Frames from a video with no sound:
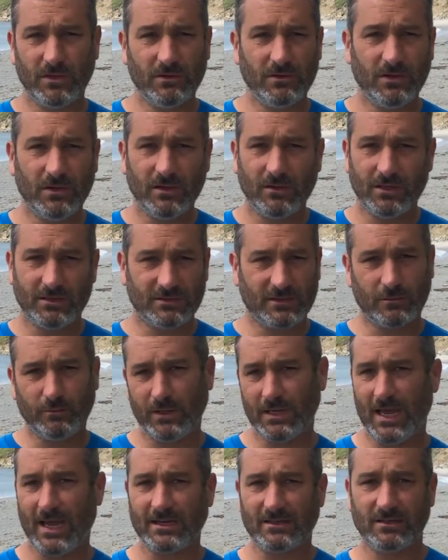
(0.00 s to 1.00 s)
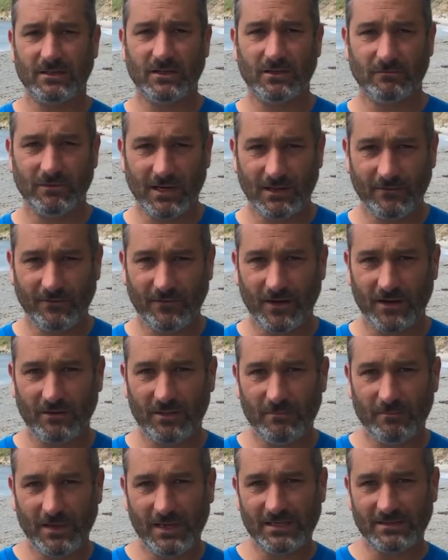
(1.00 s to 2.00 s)
Who knew that squid eggs looked really funny on
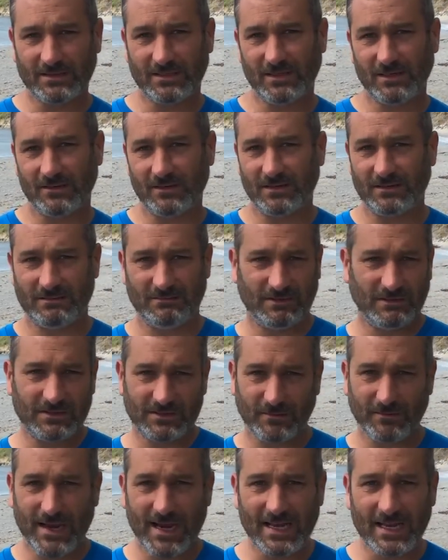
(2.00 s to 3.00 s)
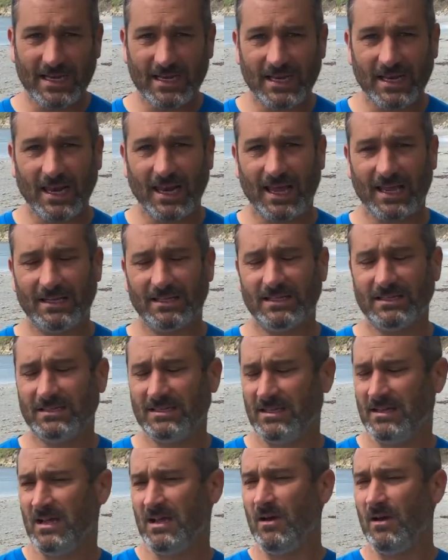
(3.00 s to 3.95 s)
the beach, looked like some alien had landed.